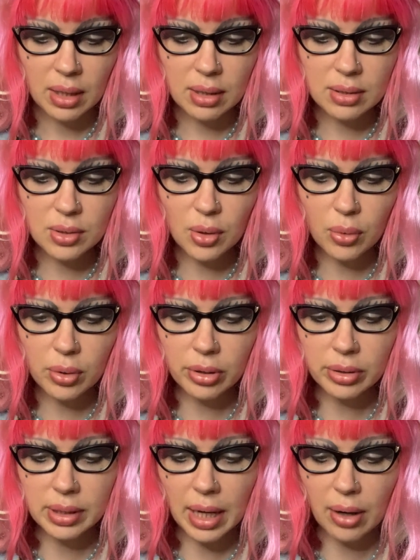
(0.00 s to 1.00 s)
"It's no
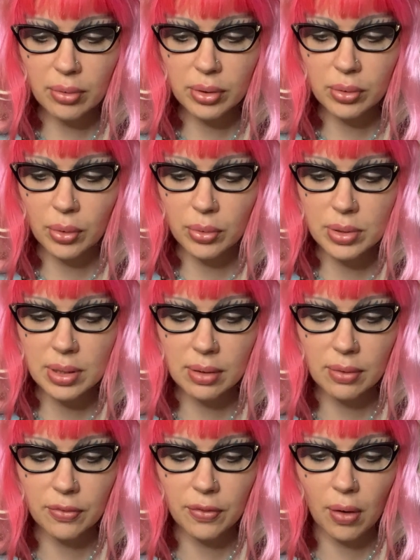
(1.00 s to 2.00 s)
good now, you know," said
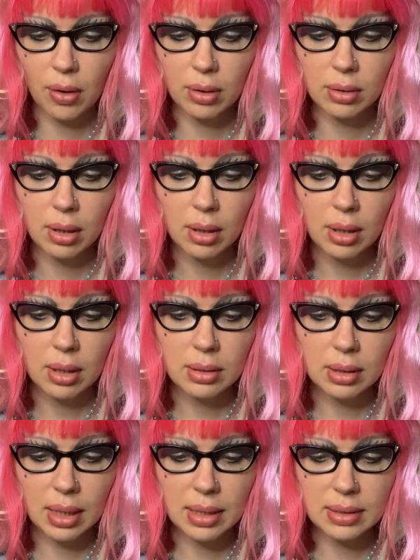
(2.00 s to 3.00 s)
the faun,
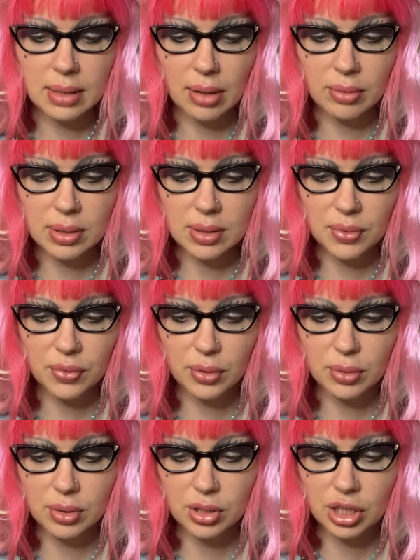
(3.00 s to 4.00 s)
laying down its
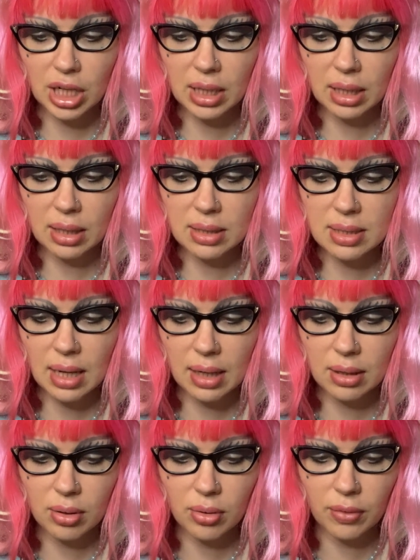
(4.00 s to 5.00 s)
flute and shaking its
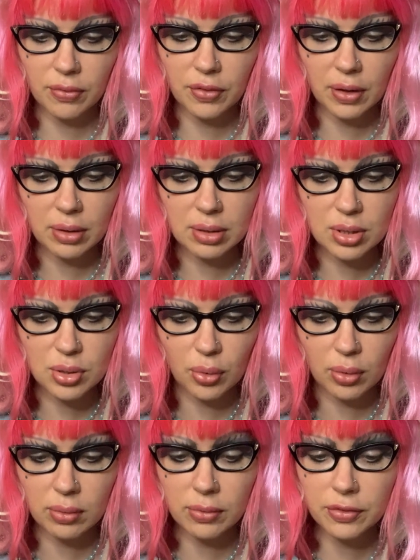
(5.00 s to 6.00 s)
head at her very
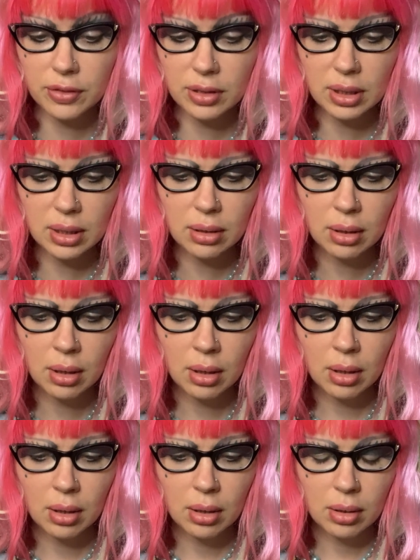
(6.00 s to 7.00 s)
sorrowfully.
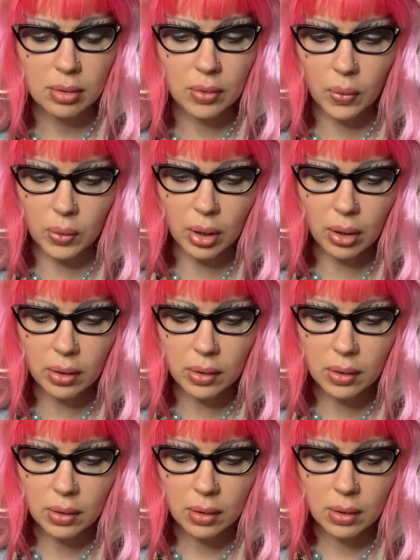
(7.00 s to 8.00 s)
"No
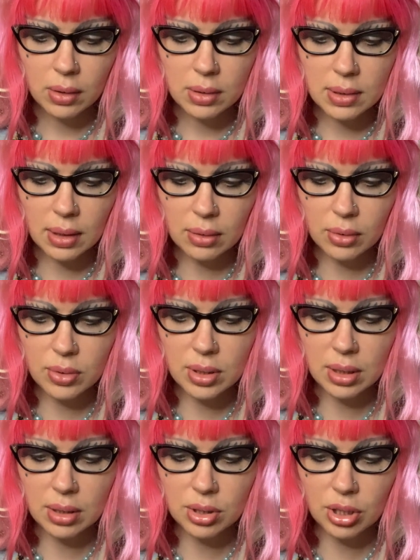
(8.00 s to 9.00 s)
good?" said
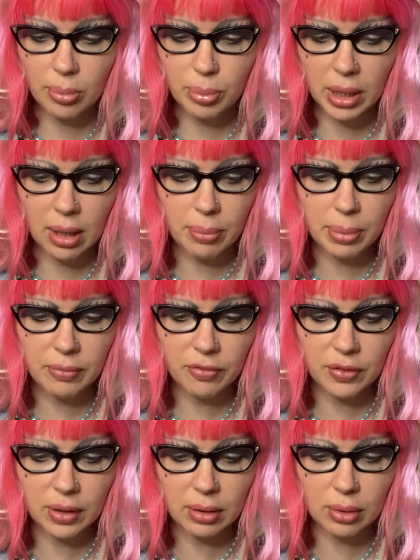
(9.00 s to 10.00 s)
Lucy, jumping up and
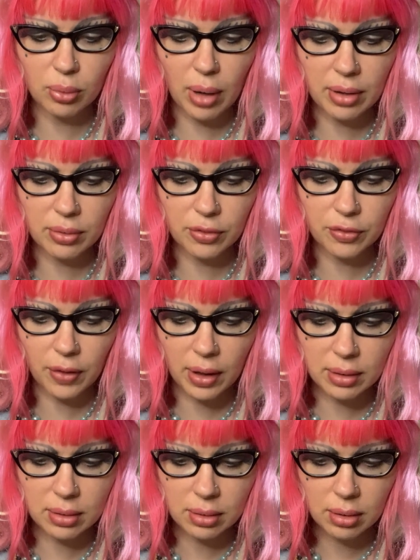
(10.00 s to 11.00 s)
feeling rather
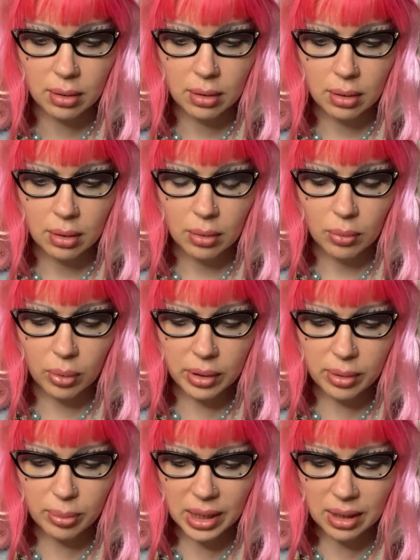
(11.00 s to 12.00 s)
frightened. "What do
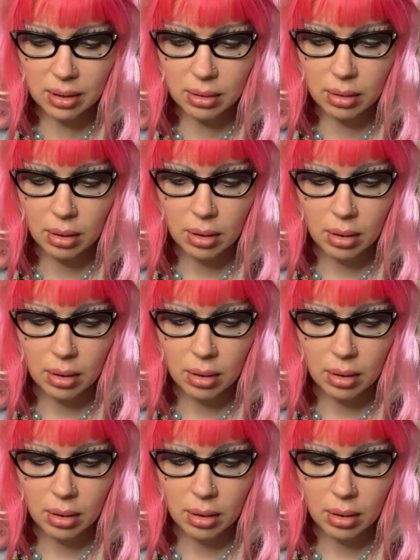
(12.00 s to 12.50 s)
you mean?